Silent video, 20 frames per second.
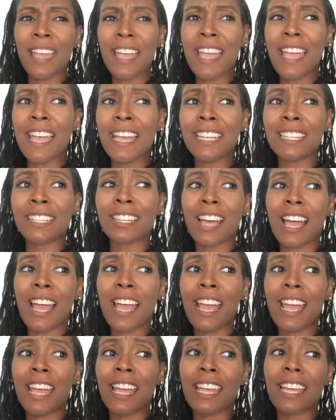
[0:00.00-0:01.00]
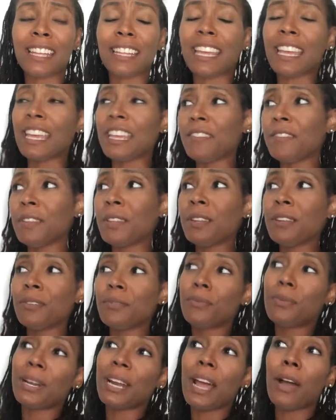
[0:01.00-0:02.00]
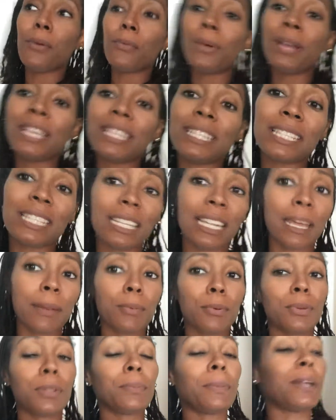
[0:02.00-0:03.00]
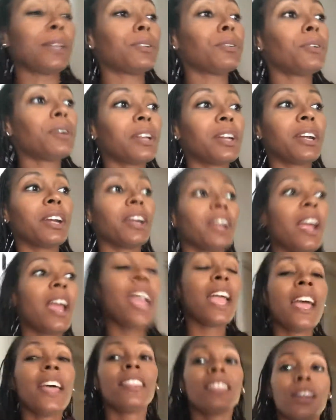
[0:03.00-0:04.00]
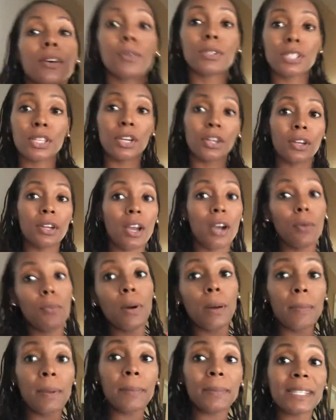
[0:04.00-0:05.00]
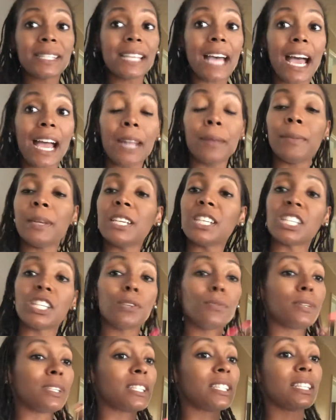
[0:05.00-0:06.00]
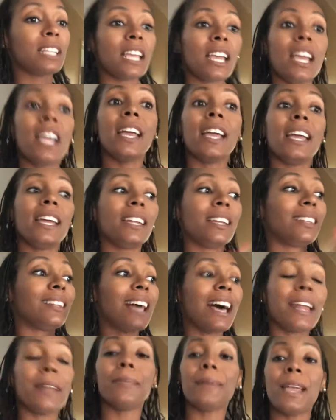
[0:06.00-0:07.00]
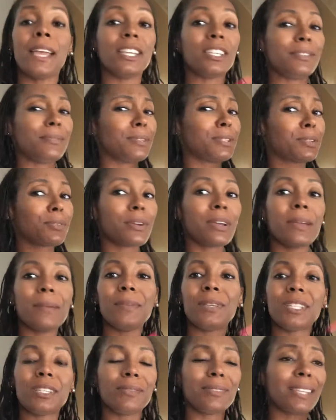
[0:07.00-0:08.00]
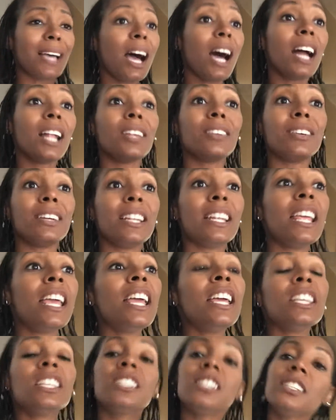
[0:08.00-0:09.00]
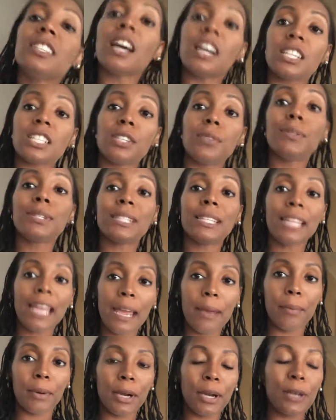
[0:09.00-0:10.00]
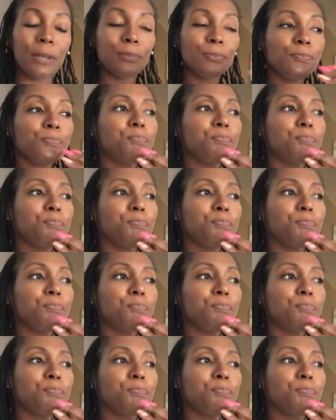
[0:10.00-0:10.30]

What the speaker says: And like even when I went into labor with my daughter, there was a woman beside me and she was in a lot of pain. She was screaming, she was hollering. She thought she was in labor.